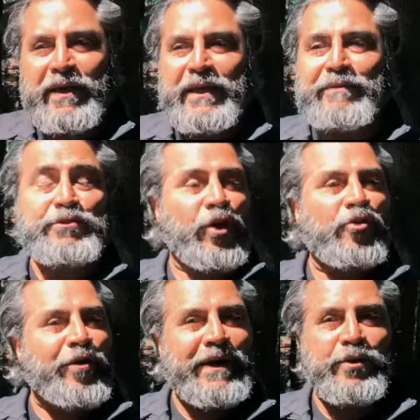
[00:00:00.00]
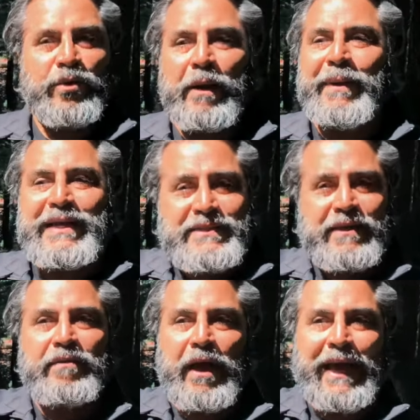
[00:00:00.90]
he was all ready to come. And I said,
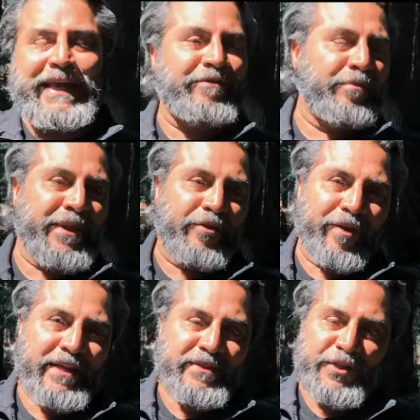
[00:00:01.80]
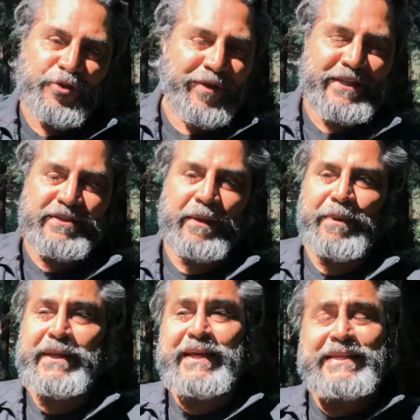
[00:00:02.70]
I gave him the address that you reached there. But
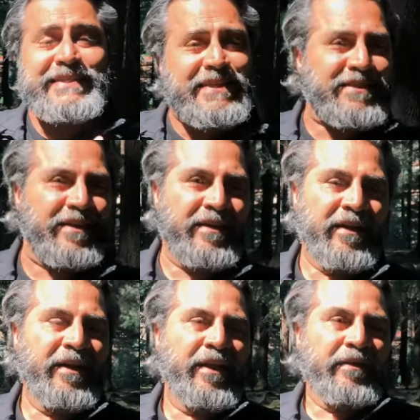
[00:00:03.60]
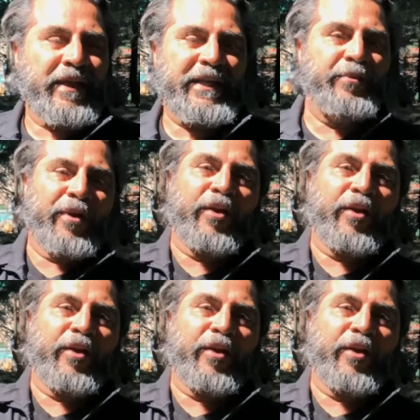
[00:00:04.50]
he insisted that he wanted